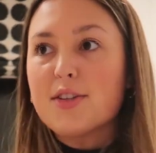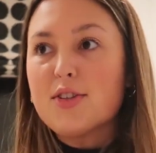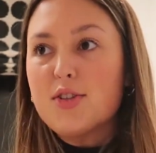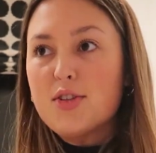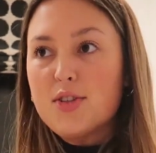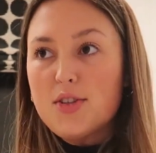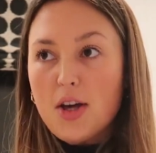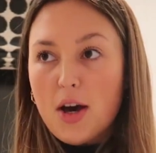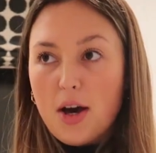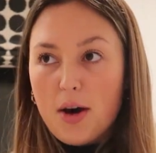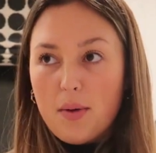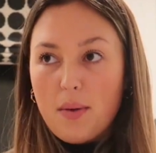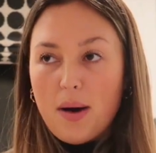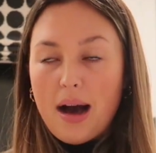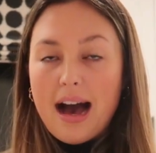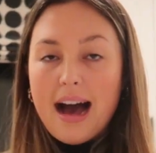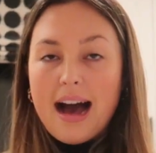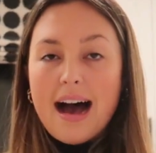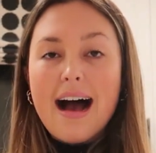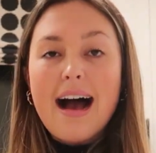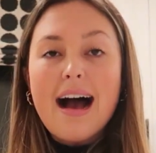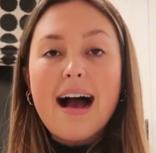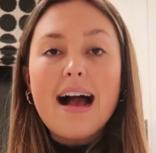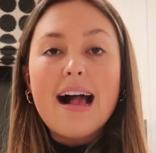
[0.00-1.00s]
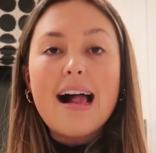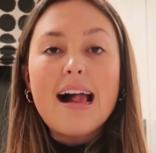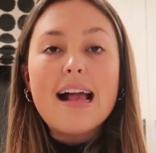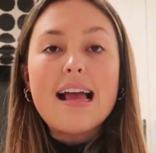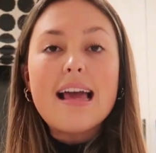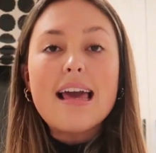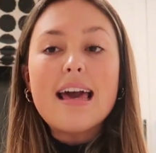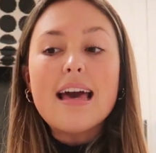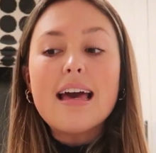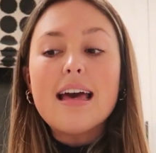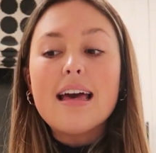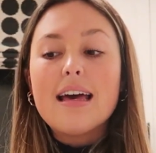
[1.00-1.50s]
So,
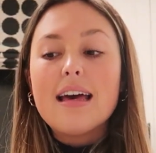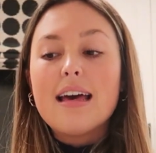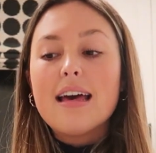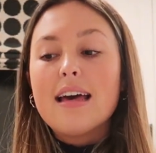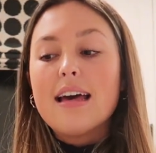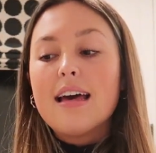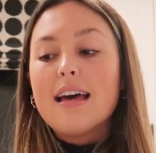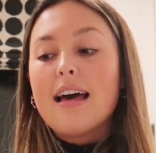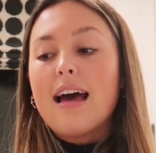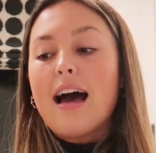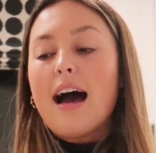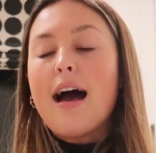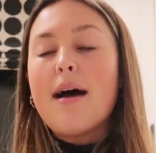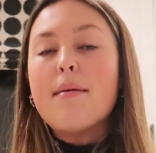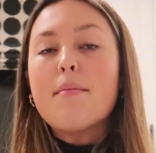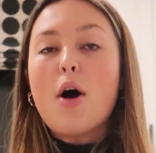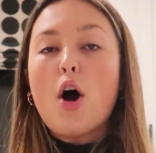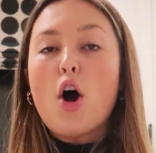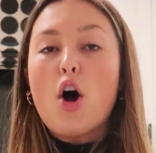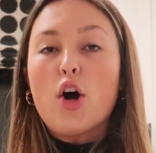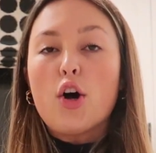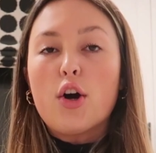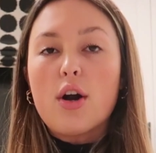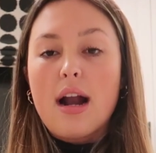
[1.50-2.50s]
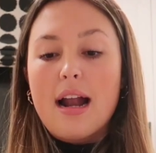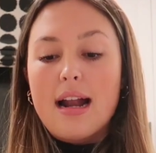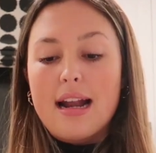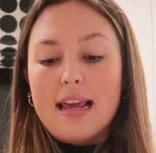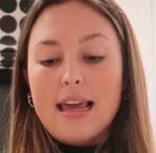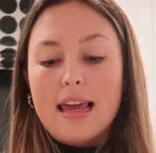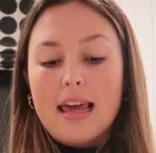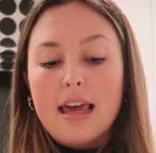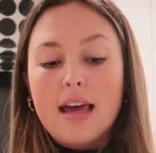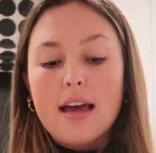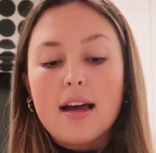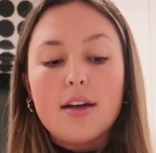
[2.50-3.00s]
I am
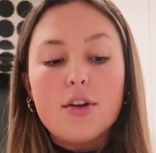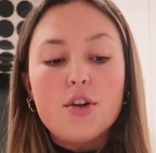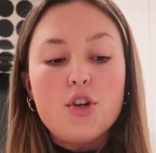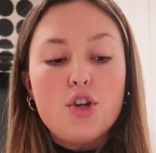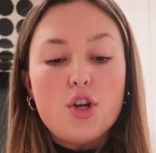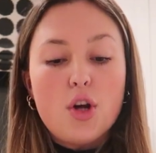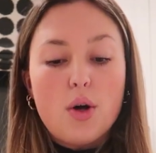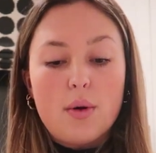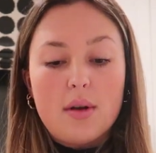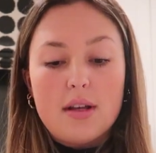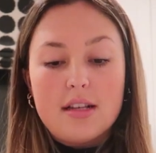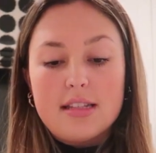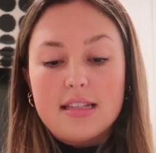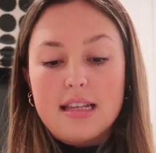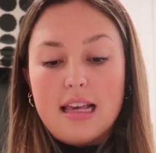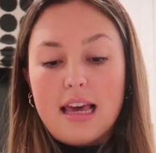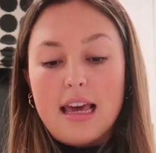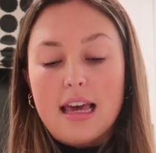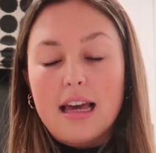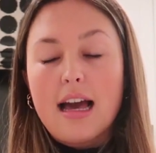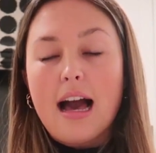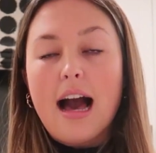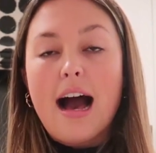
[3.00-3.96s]
already noticing.